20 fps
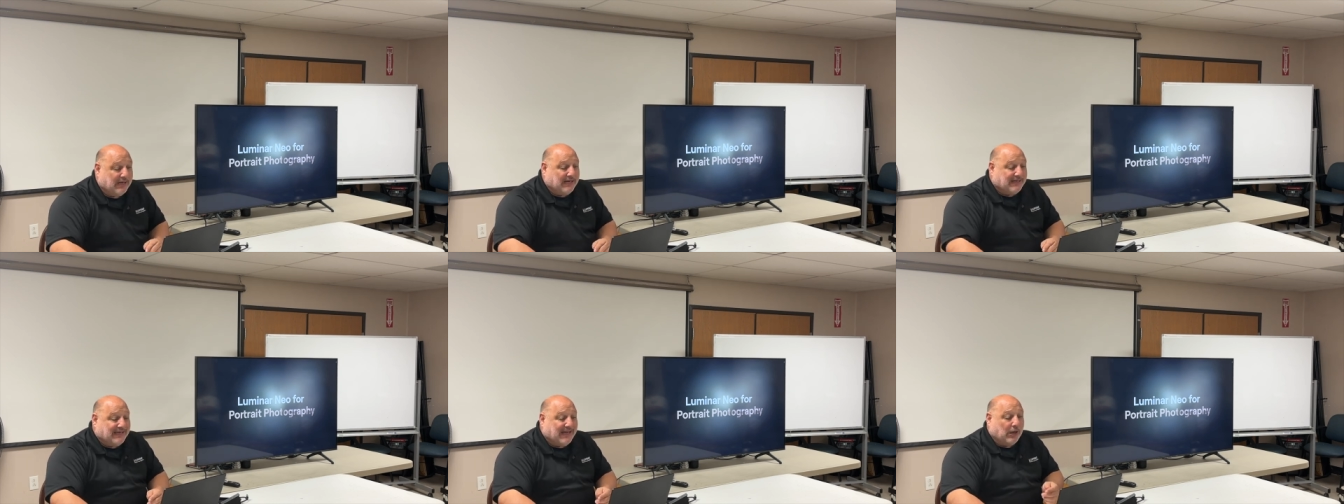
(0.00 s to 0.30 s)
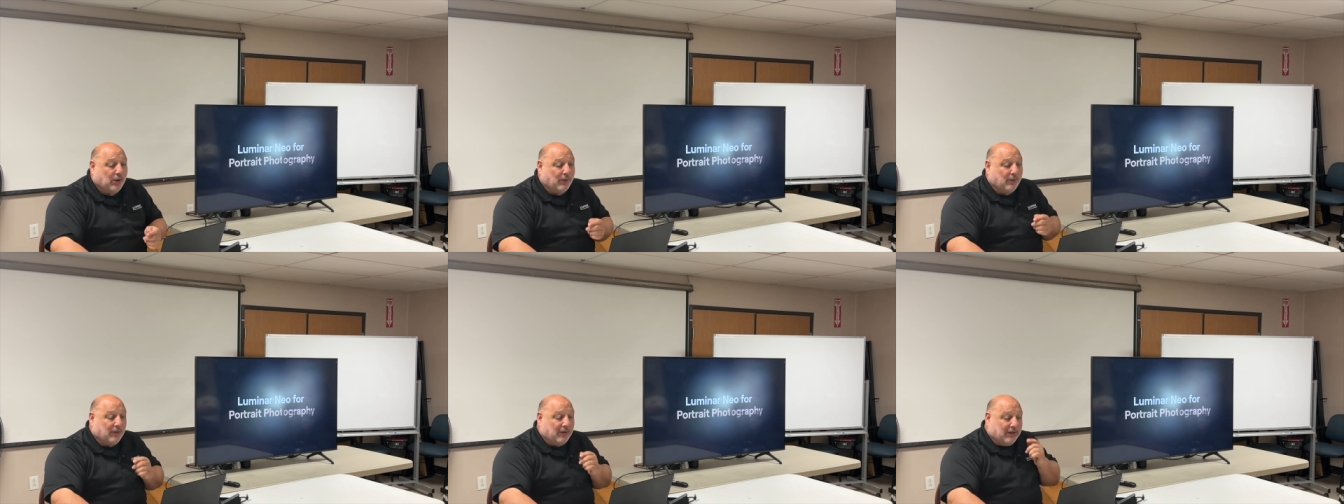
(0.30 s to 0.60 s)

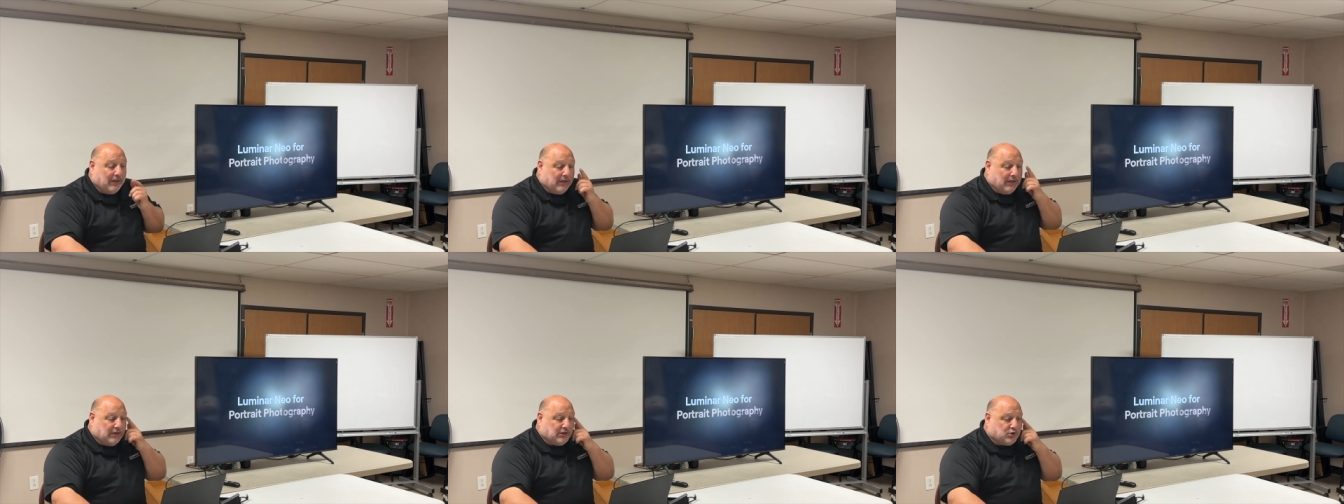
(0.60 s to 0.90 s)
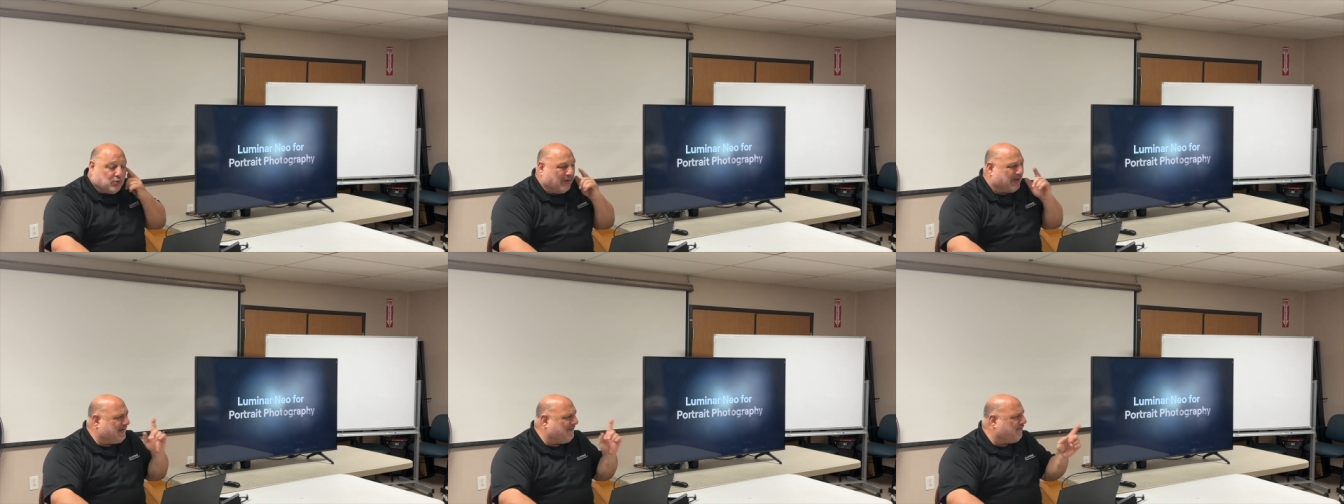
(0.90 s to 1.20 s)
Now,
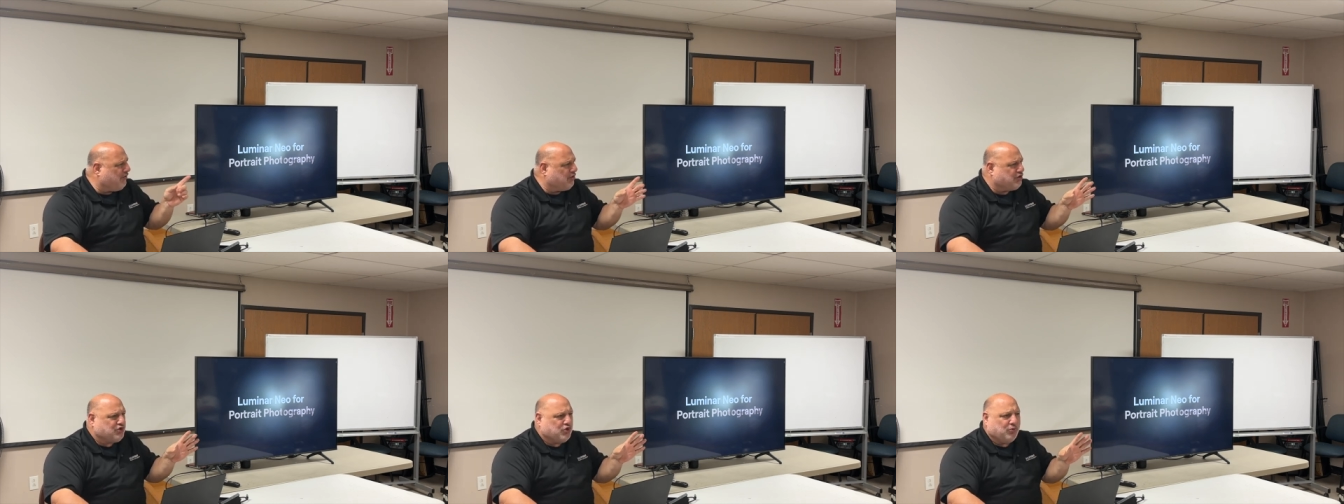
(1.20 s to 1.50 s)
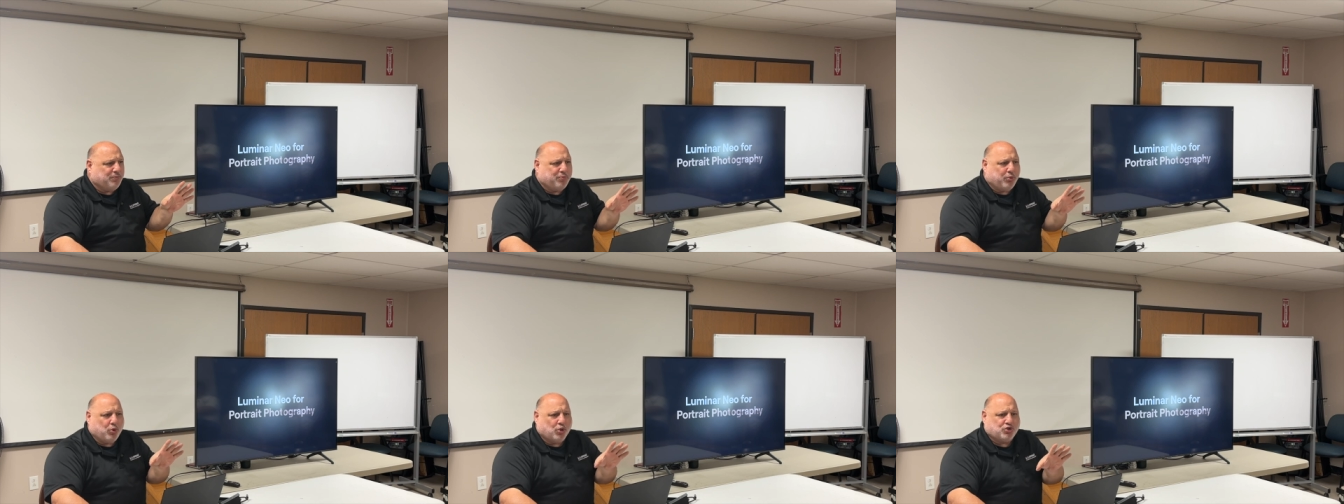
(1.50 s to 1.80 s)
do any of you
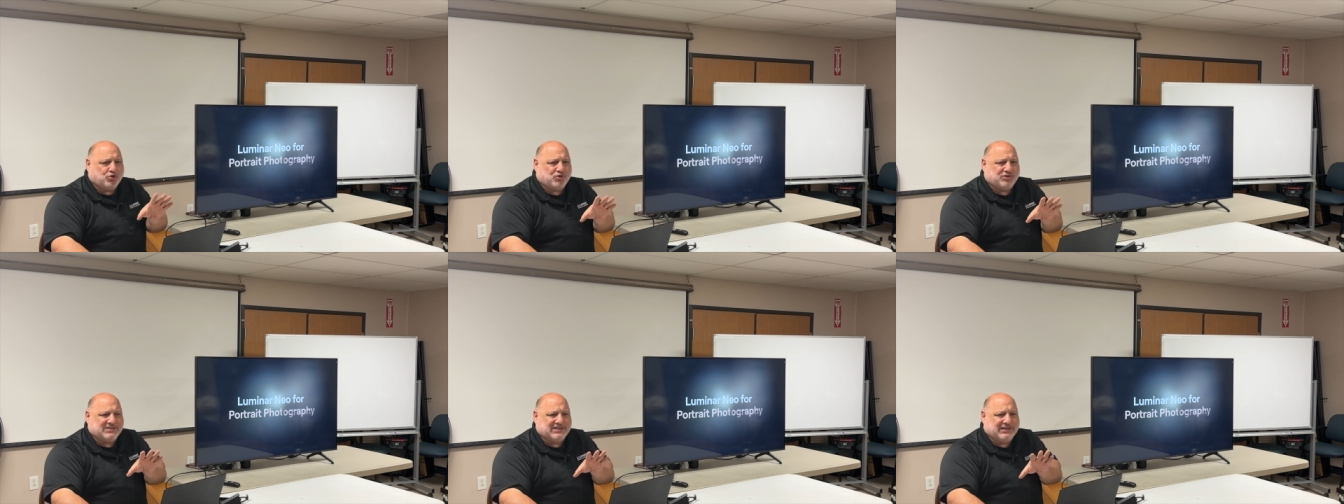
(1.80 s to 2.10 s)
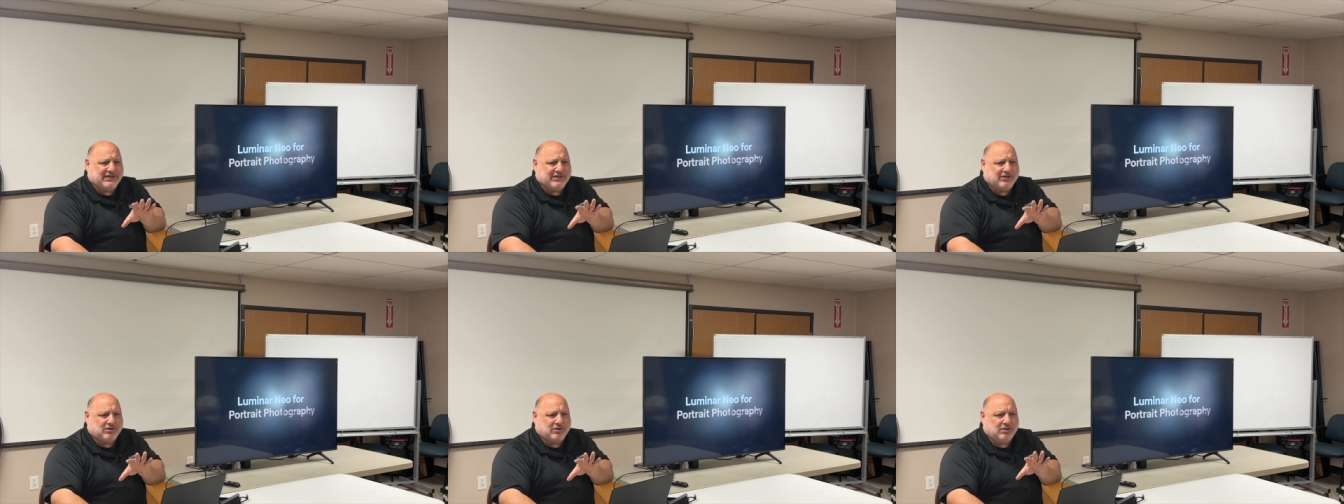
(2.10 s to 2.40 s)
shoot portraits in
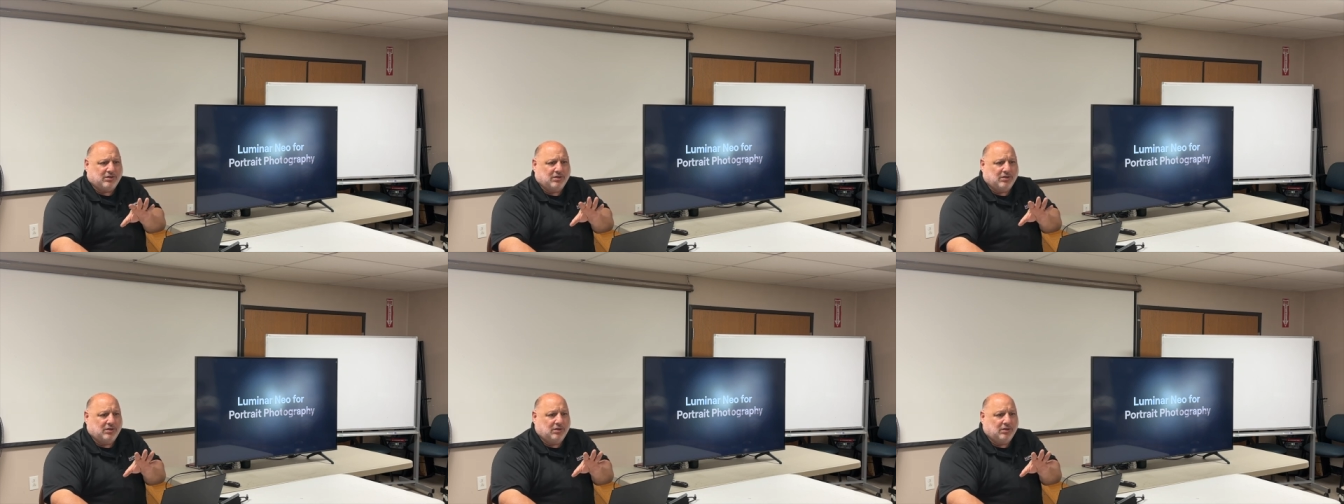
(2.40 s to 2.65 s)
here?